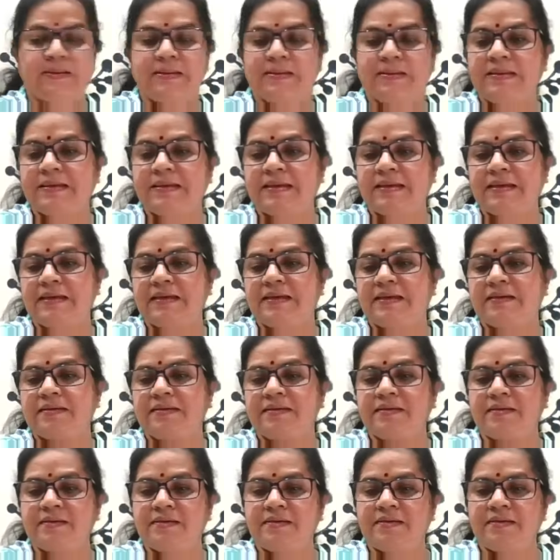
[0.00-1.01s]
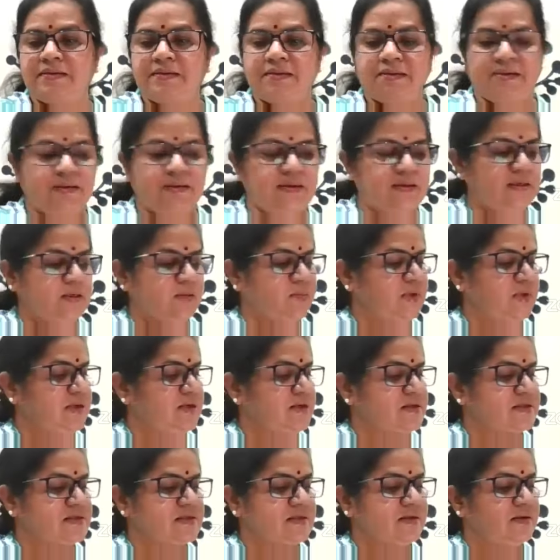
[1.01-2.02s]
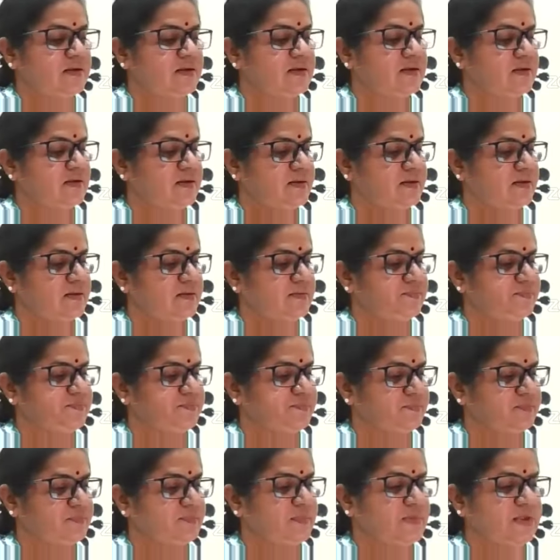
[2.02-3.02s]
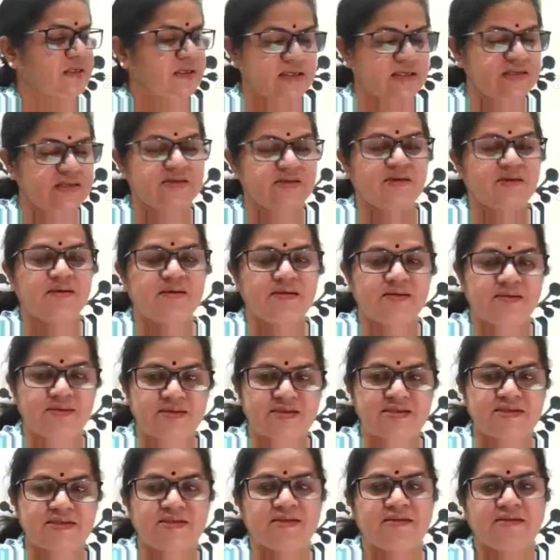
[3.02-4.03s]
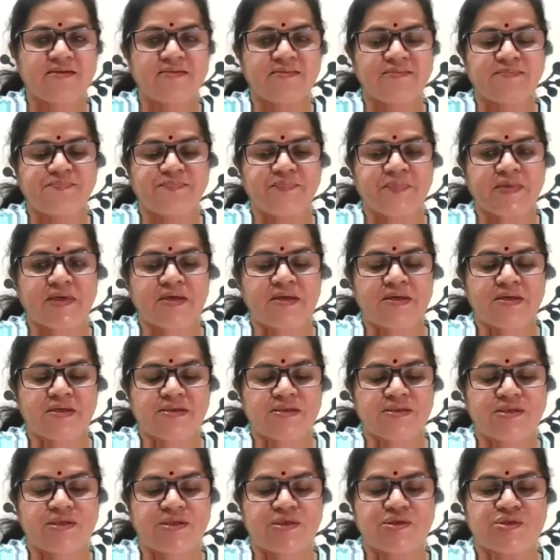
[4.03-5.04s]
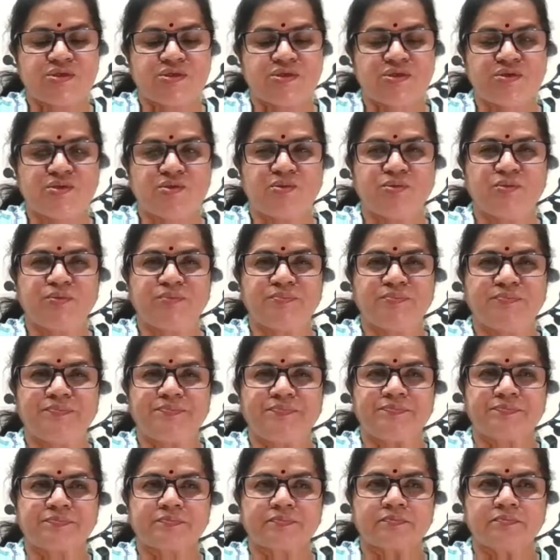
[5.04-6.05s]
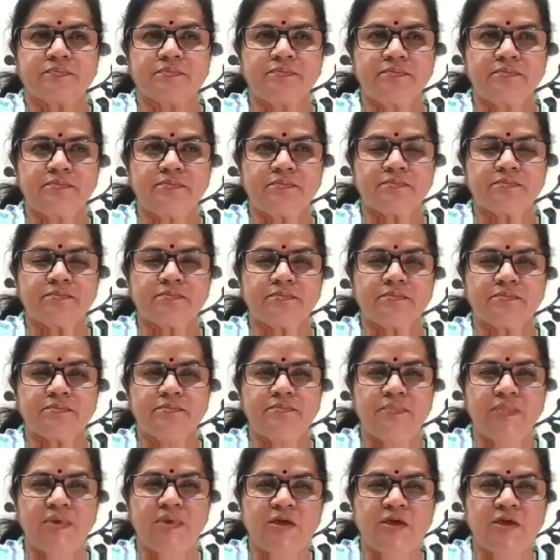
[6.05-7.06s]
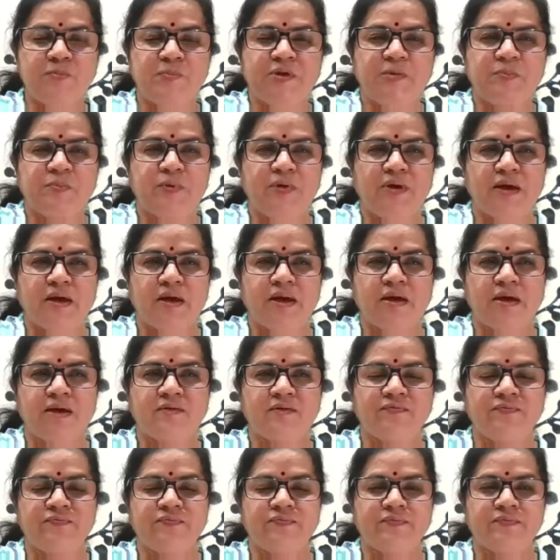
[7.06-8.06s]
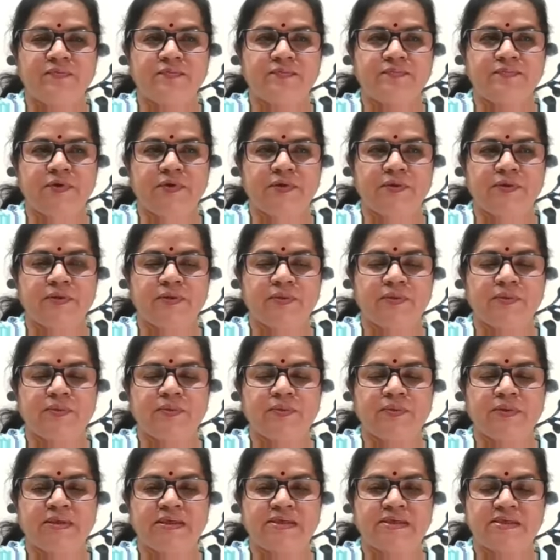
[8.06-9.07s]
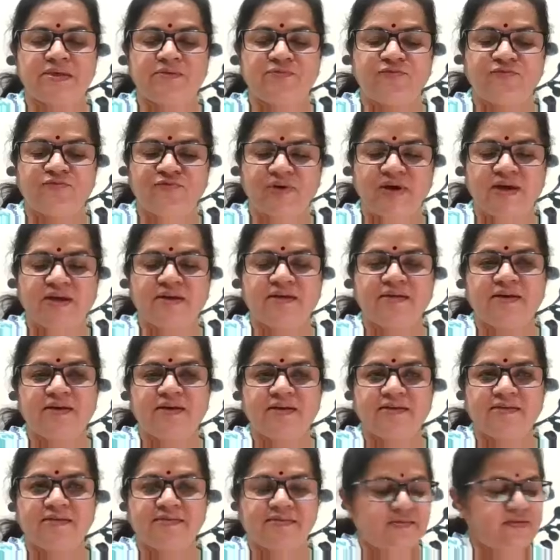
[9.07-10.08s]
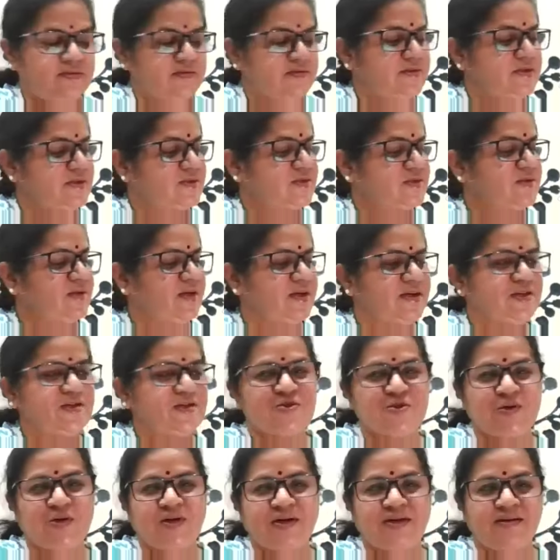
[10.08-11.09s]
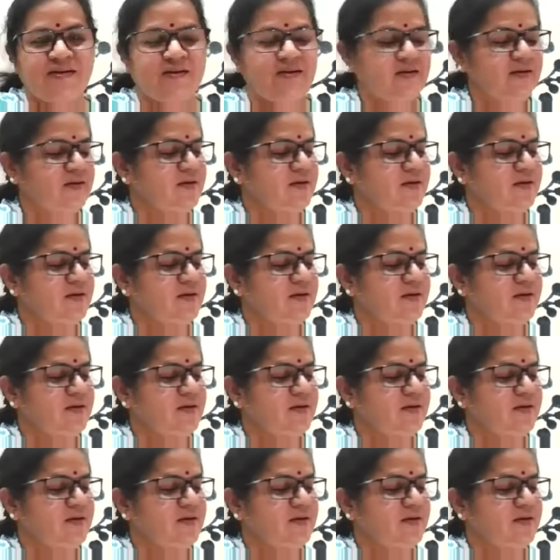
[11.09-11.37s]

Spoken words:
Yeah, limericks are easily written just to make people have, you know, a little fun and just enjoy.